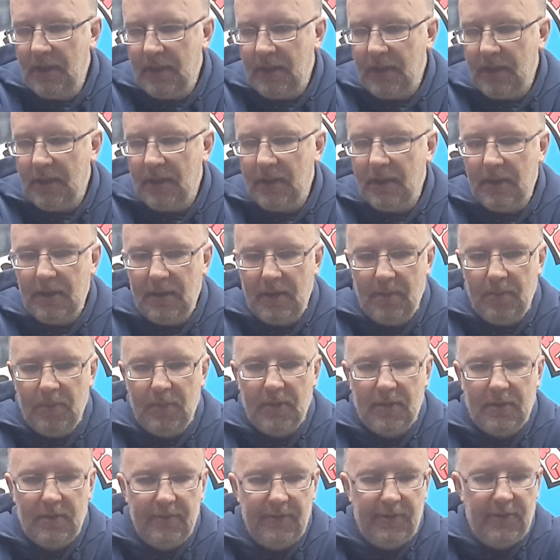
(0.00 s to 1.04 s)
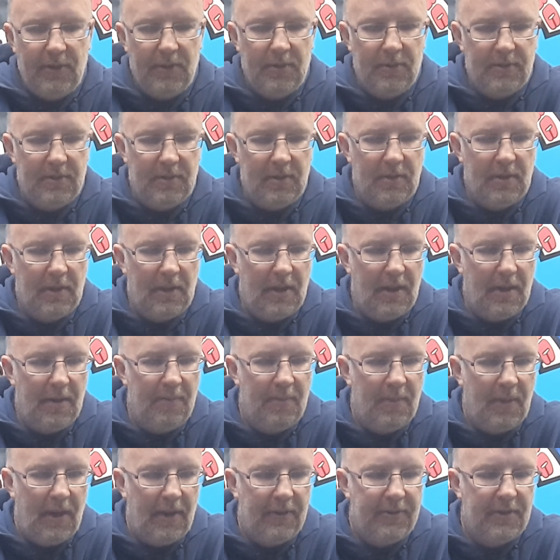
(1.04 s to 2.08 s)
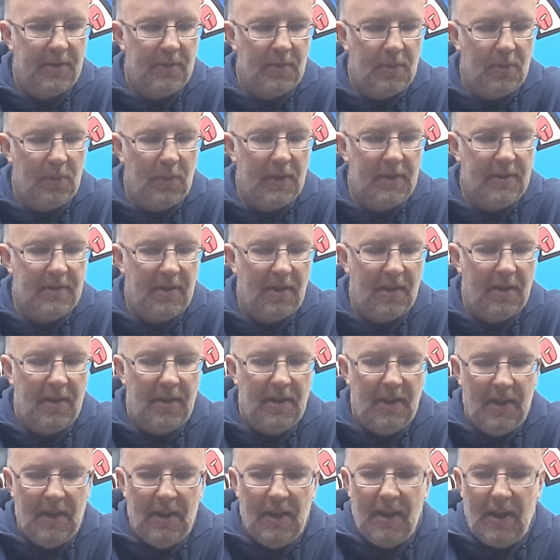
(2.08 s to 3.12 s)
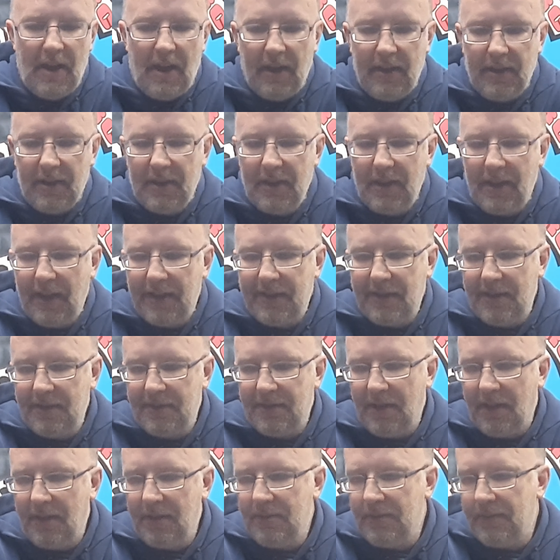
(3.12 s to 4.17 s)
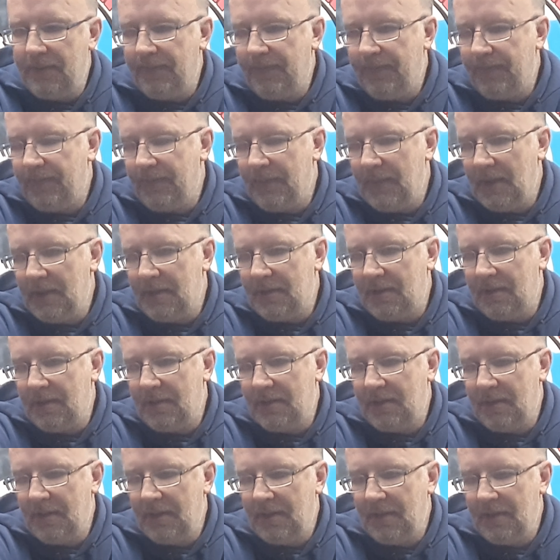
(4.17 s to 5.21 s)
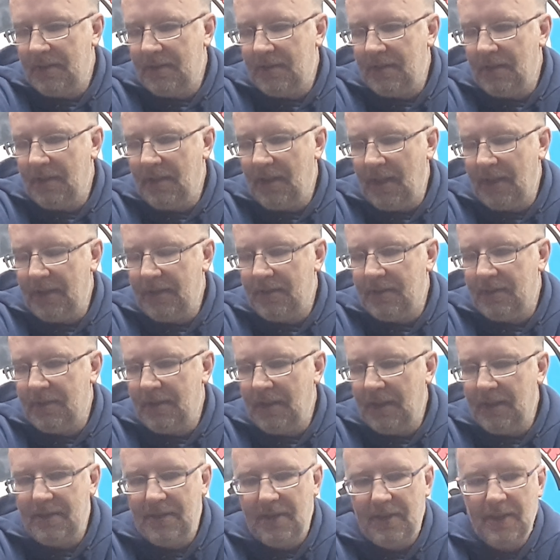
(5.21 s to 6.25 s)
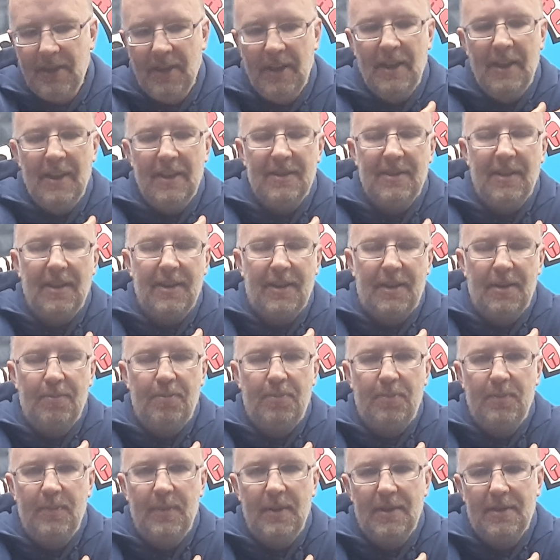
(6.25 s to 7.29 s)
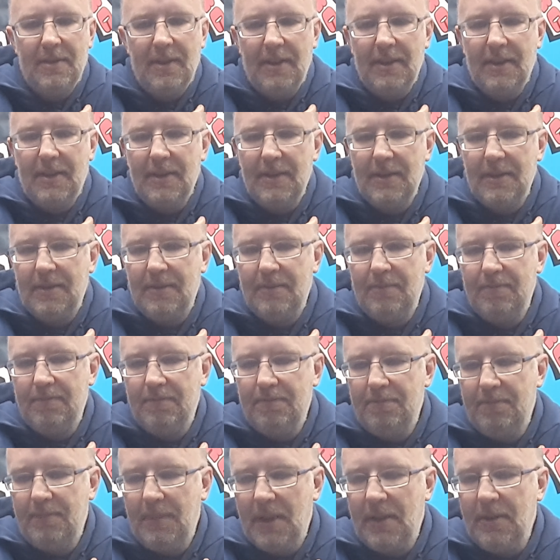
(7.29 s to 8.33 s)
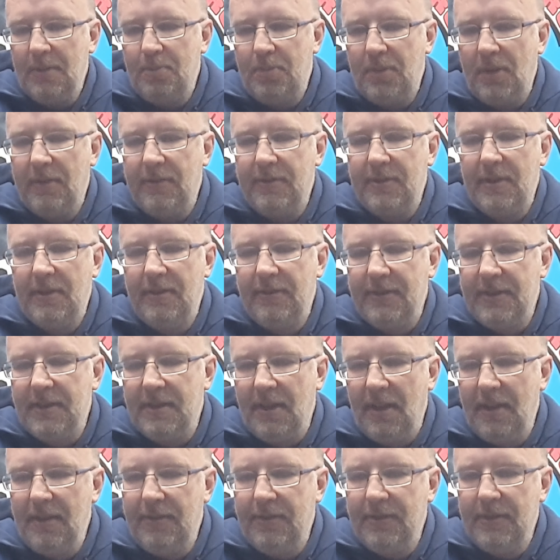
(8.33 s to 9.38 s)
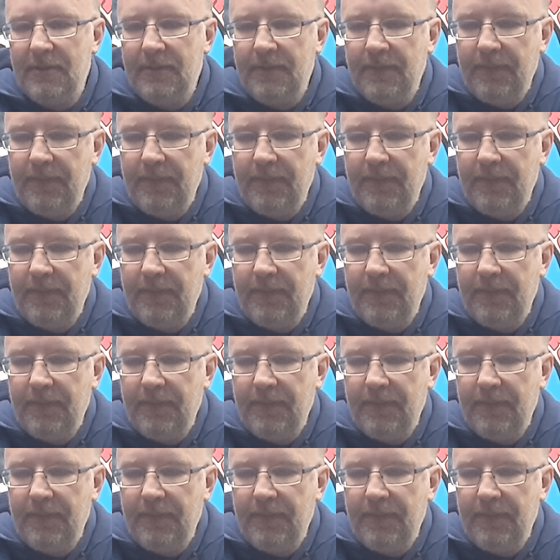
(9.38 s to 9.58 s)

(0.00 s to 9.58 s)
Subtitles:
yeah, I'm looking forward to after the winter I can get this out. It's a nice. It's like a middle brother of a Typhon.